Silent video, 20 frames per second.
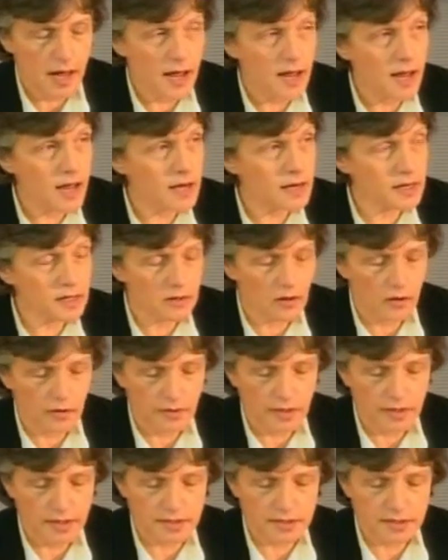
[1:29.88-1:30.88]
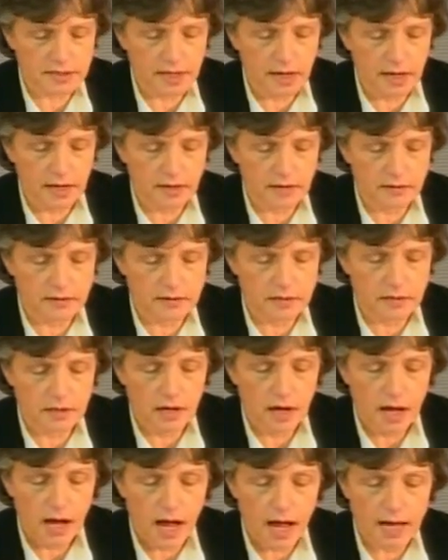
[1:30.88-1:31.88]
any other states
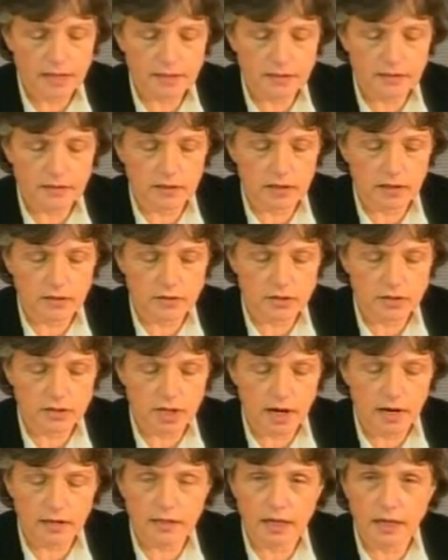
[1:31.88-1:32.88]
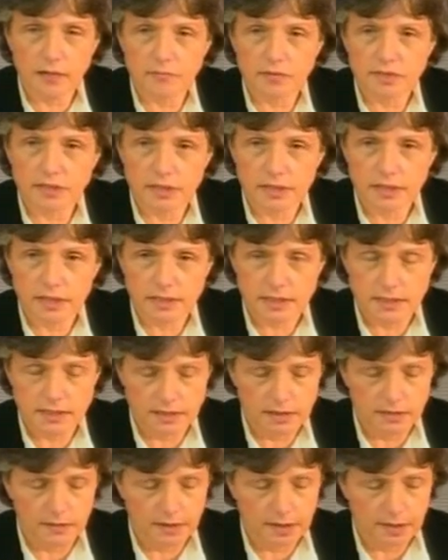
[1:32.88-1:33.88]
as the registrar deems
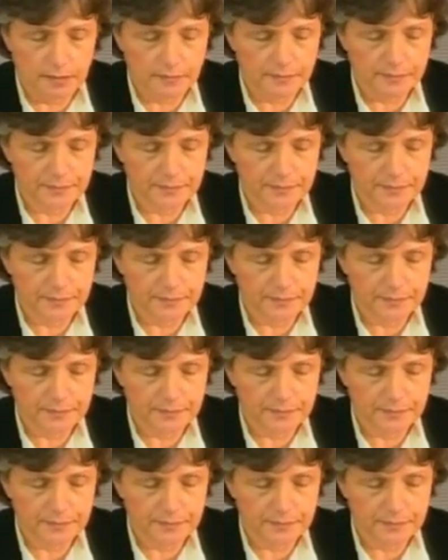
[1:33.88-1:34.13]
necessary.